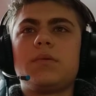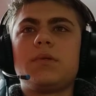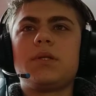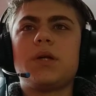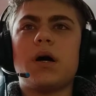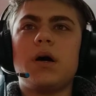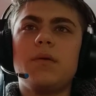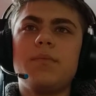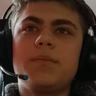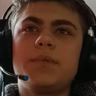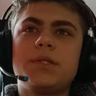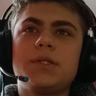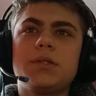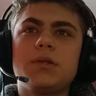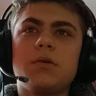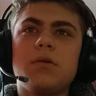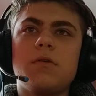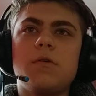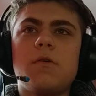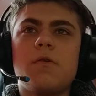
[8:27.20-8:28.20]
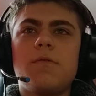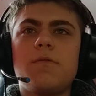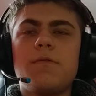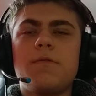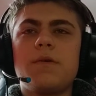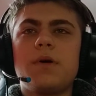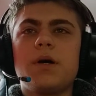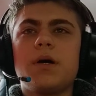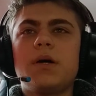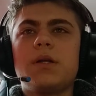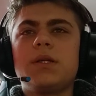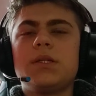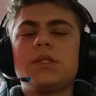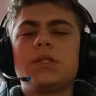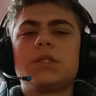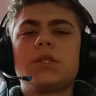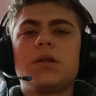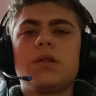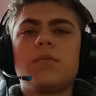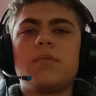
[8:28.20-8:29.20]
types of
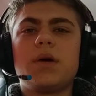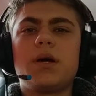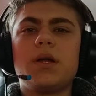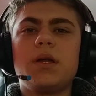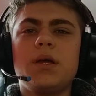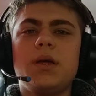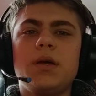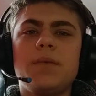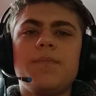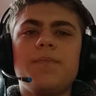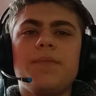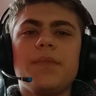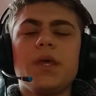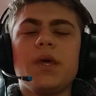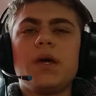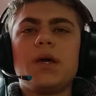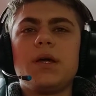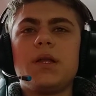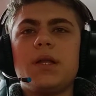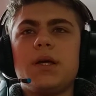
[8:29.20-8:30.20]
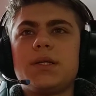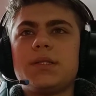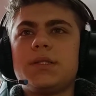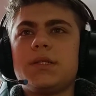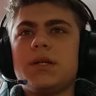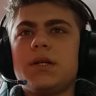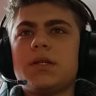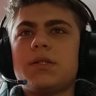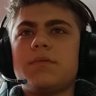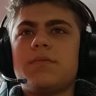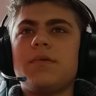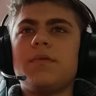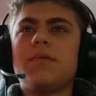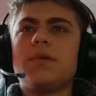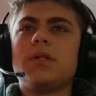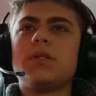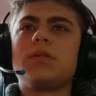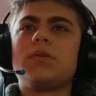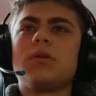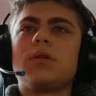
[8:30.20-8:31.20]
digital money. Next series we
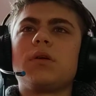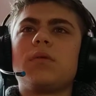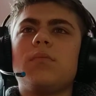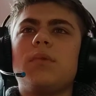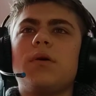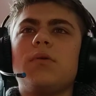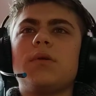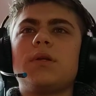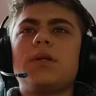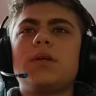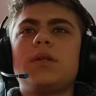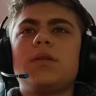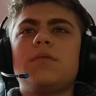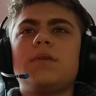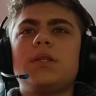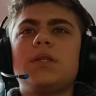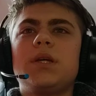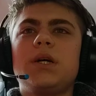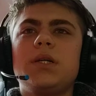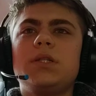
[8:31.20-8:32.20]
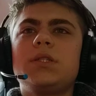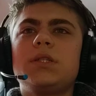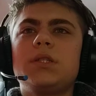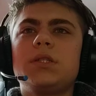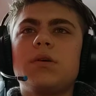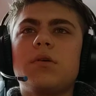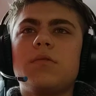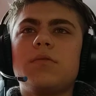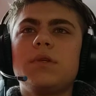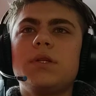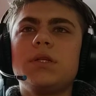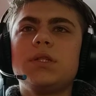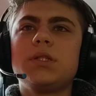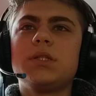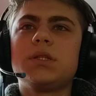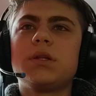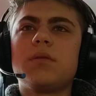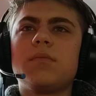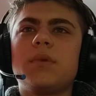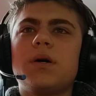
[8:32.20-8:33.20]
will talk about advantage of
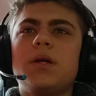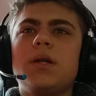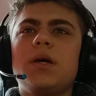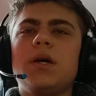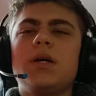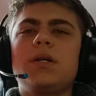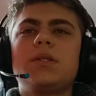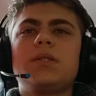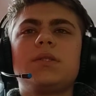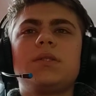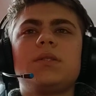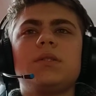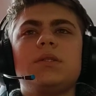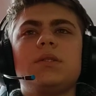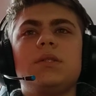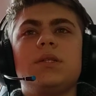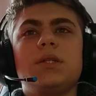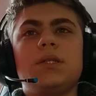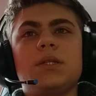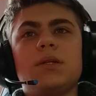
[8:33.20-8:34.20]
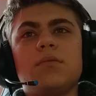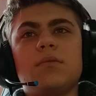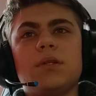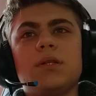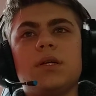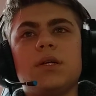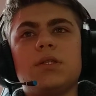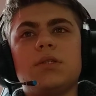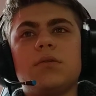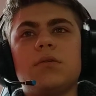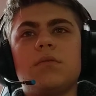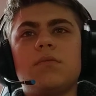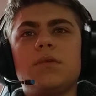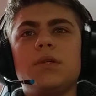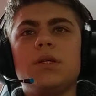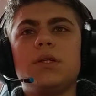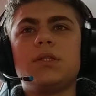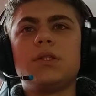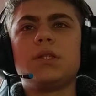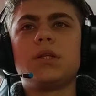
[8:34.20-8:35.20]
digital money and disadvantage of
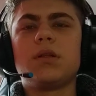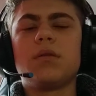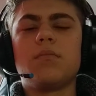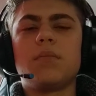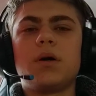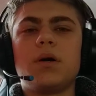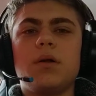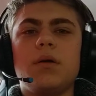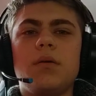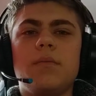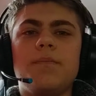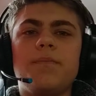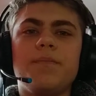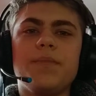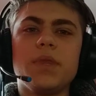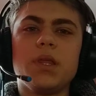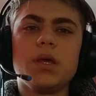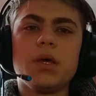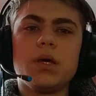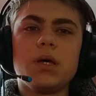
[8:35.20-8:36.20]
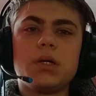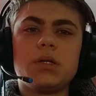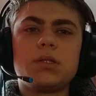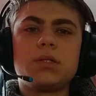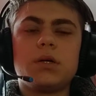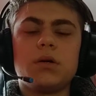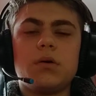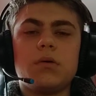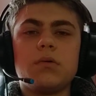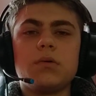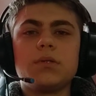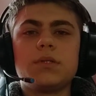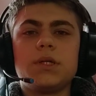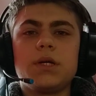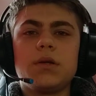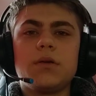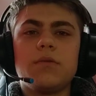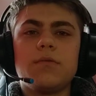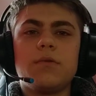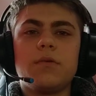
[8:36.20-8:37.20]
digital money. So,
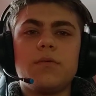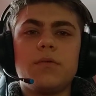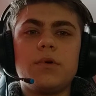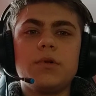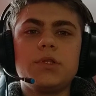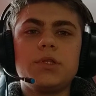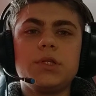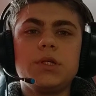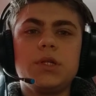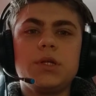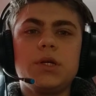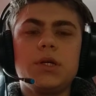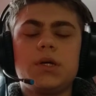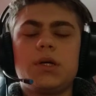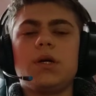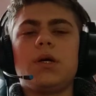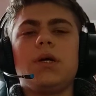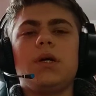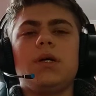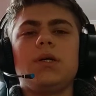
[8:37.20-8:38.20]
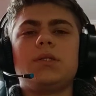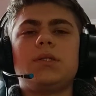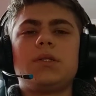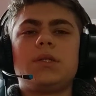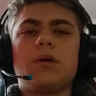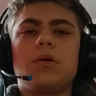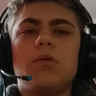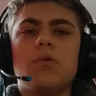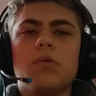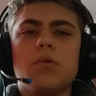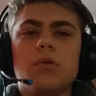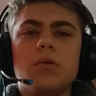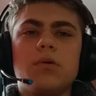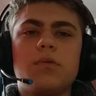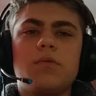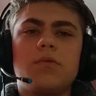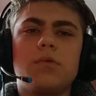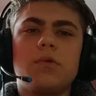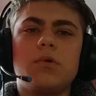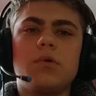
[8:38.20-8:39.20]
thank you for watching. It's all
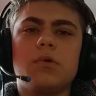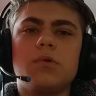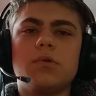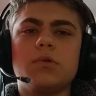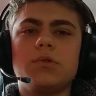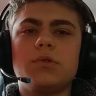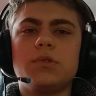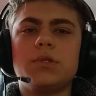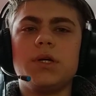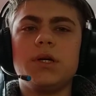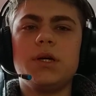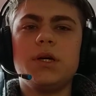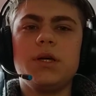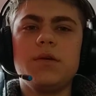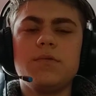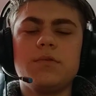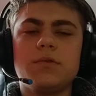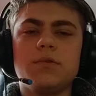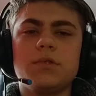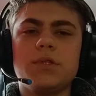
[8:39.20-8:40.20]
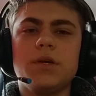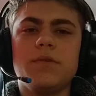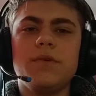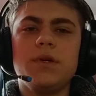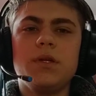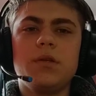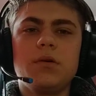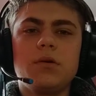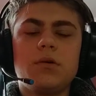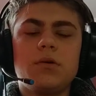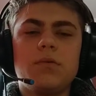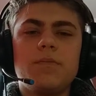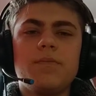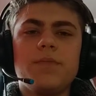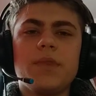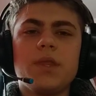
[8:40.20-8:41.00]
for today video.